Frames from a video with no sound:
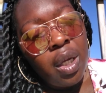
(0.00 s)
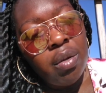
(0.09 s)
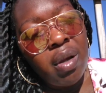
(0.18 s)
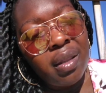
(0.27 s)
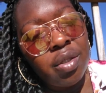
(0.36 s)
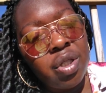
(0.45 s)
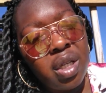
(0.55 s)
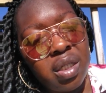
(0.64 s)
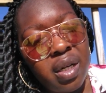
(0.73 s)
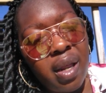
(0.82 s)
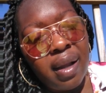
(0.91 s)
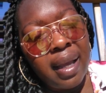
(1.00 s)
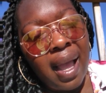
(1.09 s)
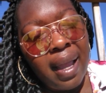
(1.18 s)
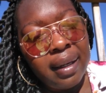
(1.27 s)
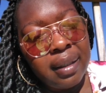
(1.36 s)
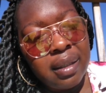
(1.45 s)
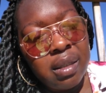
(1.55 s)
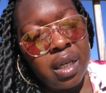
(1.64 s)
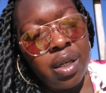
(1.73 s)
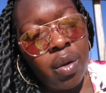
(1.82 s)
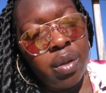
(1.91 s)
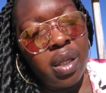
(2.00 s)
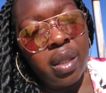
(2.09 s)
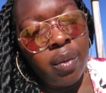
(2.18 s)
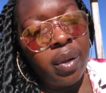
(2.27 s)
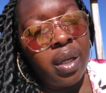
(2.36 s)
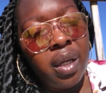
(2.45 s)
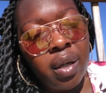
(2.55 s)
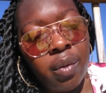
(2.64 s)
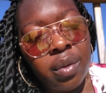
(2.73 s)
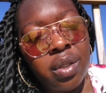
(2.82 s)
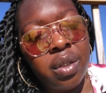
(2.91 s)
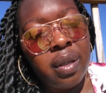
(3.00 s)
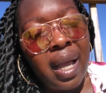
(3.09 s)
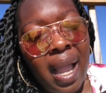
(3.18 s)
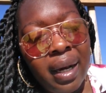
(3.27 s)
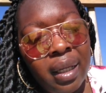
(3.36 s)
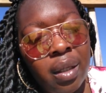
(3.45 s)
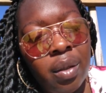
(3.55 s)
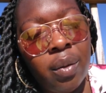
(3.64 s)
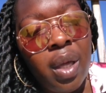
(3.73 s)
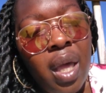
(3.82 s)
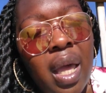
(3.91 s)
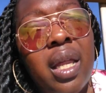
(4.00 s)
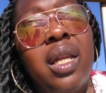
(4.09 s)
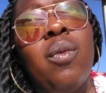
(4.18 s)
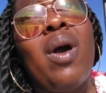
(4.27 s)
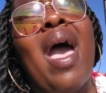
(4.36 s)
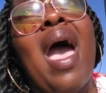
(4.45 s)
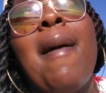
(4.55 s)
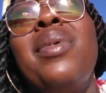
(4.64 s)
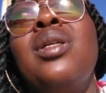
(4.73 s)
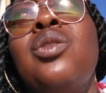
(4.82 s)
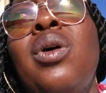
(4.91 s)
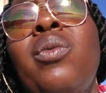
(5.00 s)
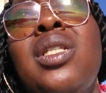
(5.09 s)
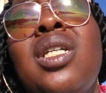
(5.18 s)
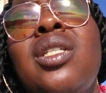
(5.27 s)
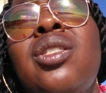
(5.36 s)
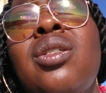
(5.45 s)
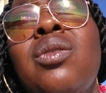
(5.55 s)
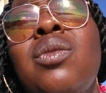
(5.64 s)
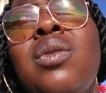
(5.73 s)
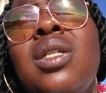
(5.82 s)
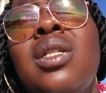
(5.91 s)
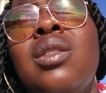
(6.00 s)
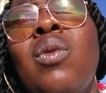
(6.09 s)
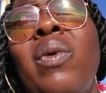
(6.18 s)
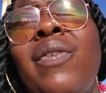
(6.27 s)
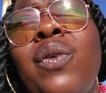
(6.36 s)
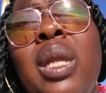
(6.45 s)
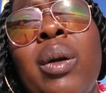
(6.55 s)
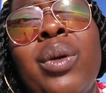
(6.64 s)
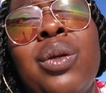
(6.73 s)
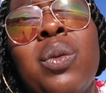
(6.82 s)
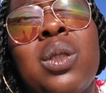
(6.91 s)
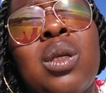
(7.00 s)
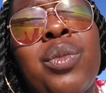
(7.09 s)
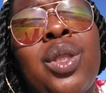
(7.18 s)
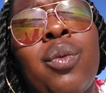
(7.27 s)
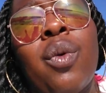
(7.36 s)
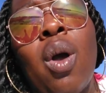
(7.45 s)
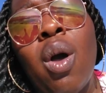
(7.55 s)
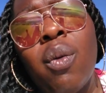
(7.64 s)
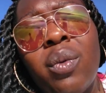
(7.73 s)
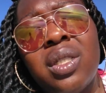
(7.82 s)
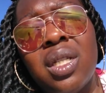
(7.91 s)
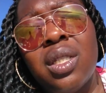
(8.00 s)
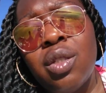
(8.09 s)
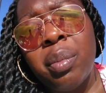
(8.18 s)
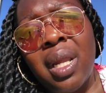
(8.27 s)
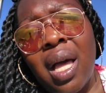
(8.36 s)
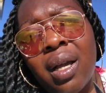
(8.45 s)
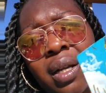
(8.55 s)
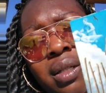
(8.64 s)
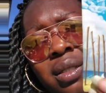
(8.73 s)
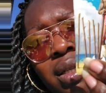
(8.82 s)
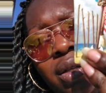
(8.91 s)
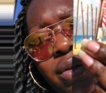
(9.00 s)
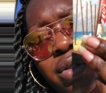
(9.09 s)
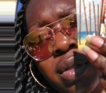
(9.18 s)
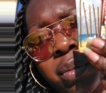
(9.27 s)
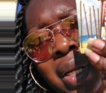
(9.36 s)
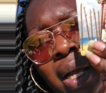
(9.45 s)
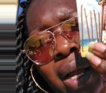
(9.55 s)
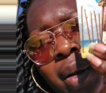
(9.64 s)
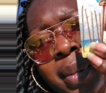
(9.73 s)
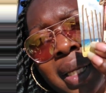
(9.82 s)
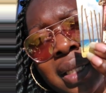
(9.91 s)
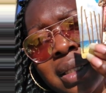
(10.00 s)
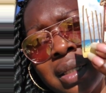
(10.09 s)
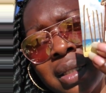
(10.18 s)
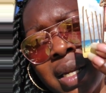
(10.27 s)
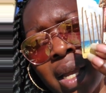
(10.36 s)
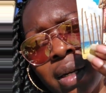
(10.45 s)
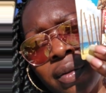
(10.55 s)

You have to trust in our guidance and know that we're here. We're still guiding you. And then what happens, what we tend to do is when we feel like we're doing something wrong, we tend to block ourselves, block our blessings, 9